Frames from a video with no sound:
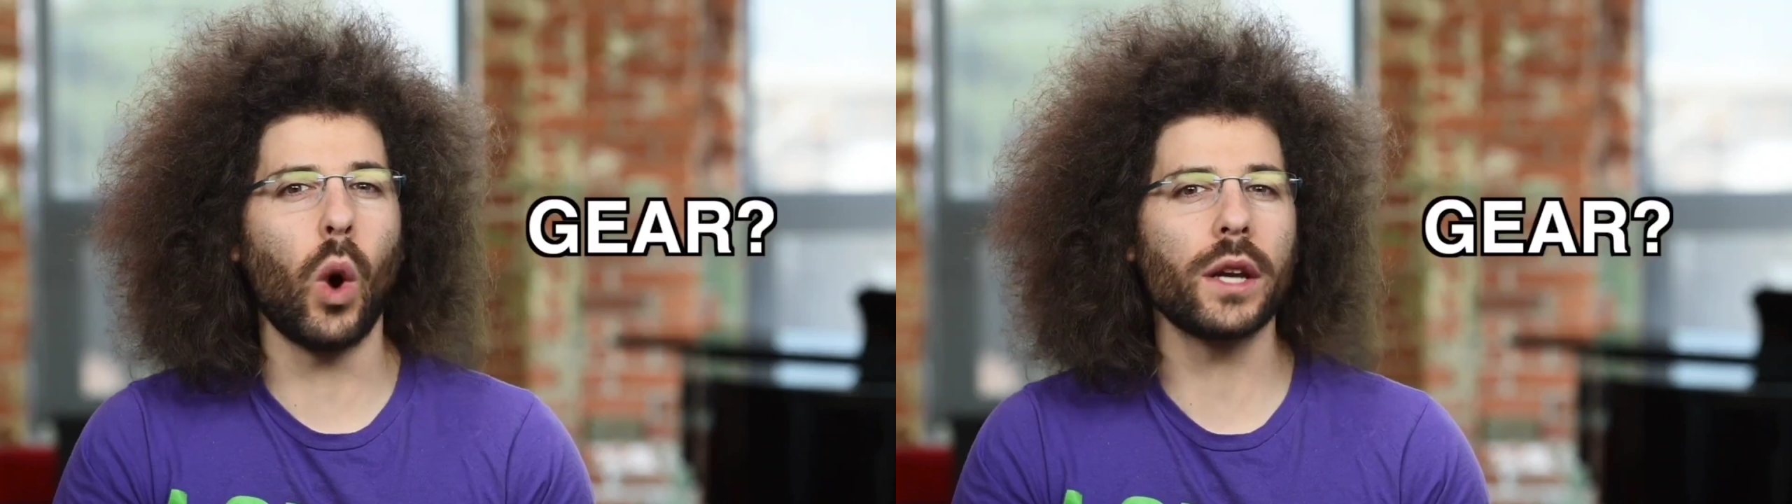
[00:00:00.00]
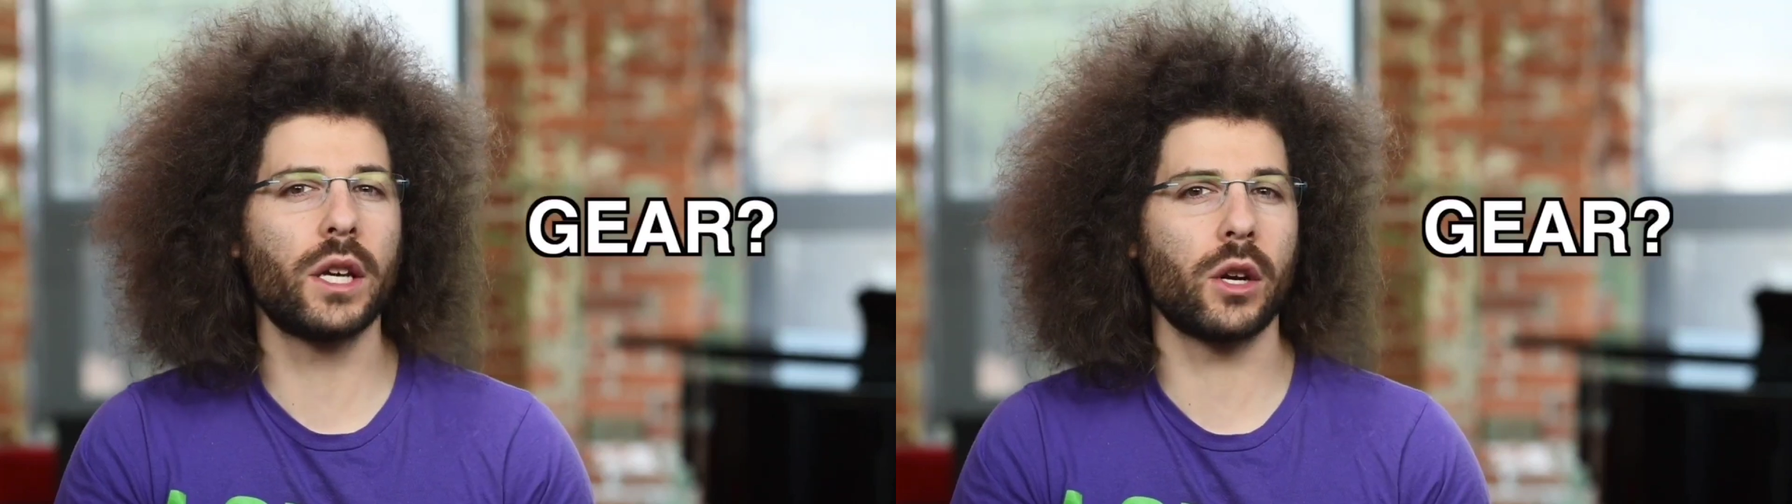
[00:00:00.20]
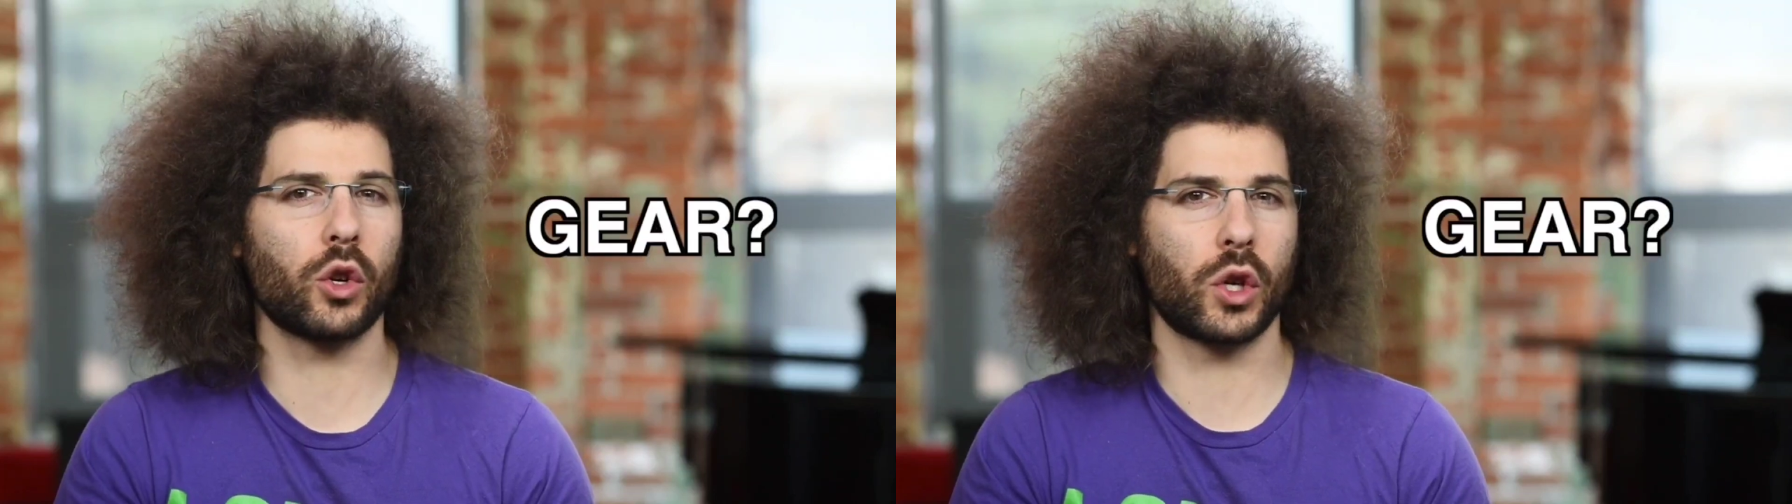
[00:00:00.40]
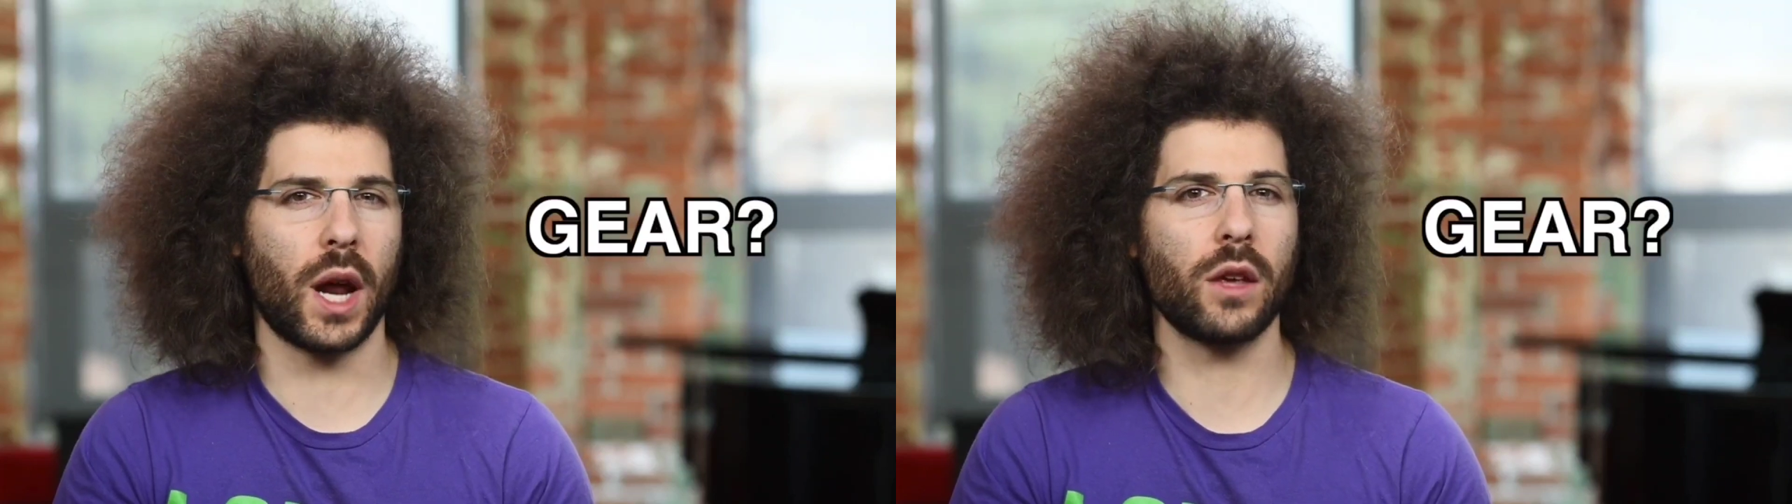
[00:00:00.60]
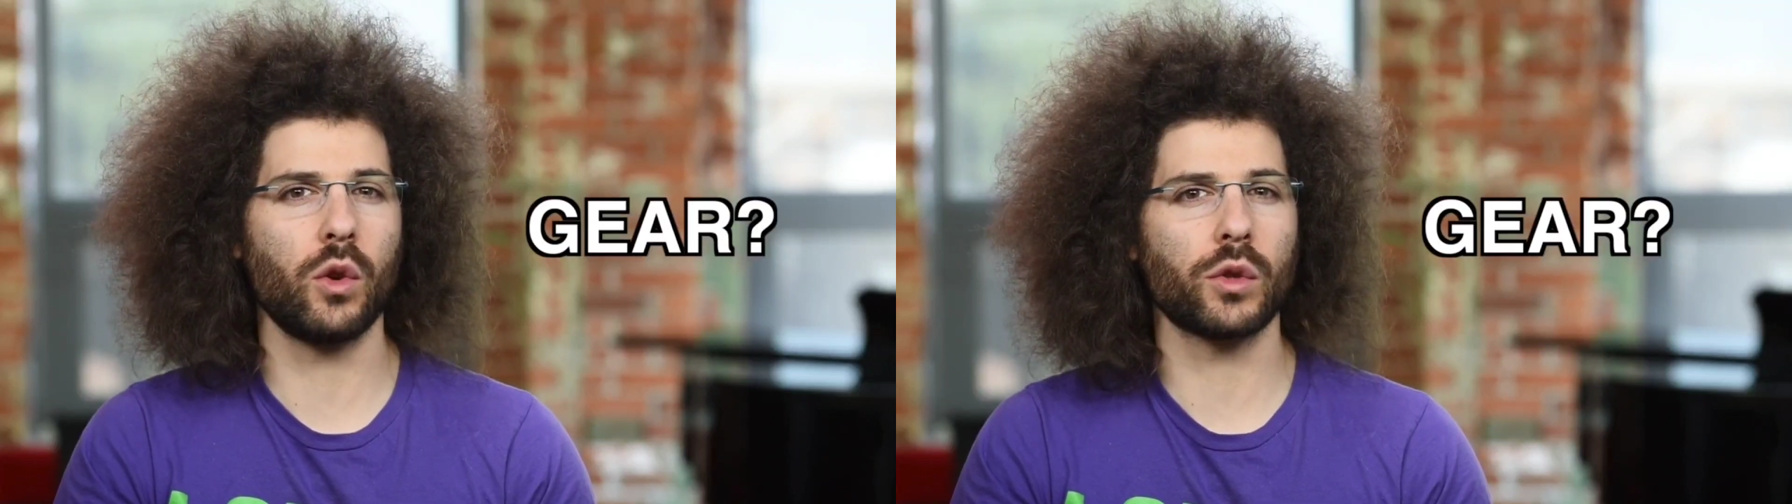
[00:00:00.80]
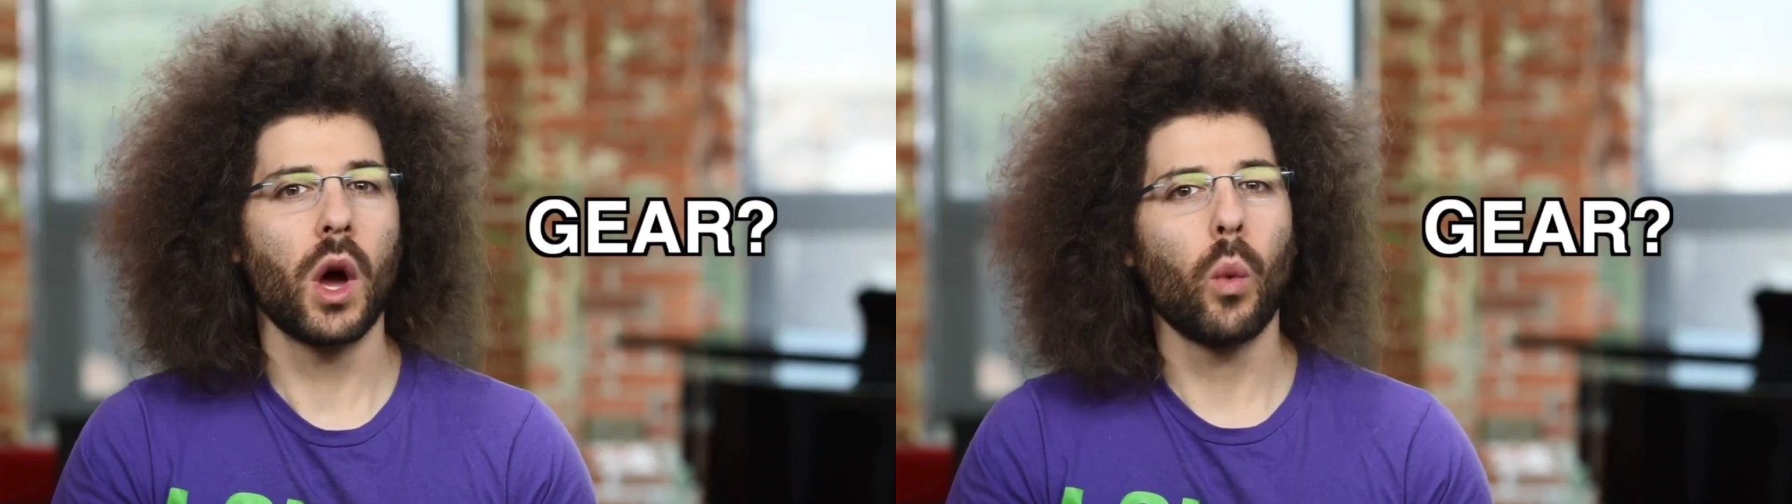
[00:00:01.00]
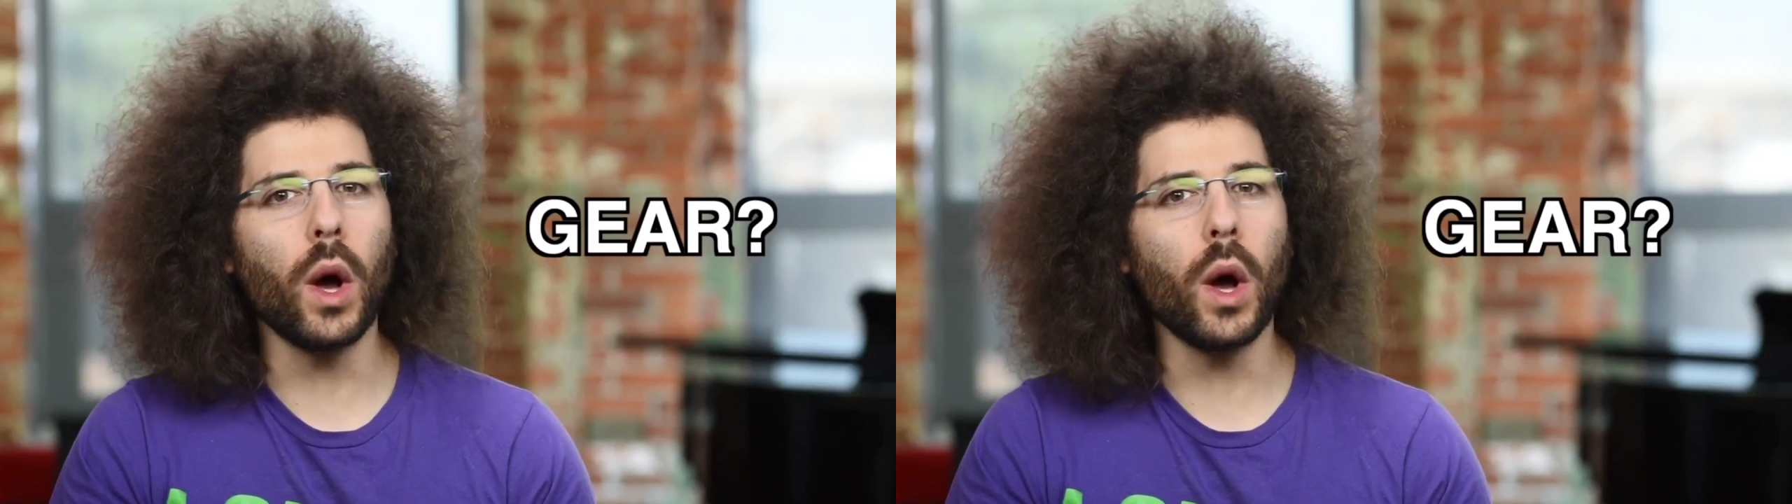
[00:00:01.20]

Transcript: what gear should I use,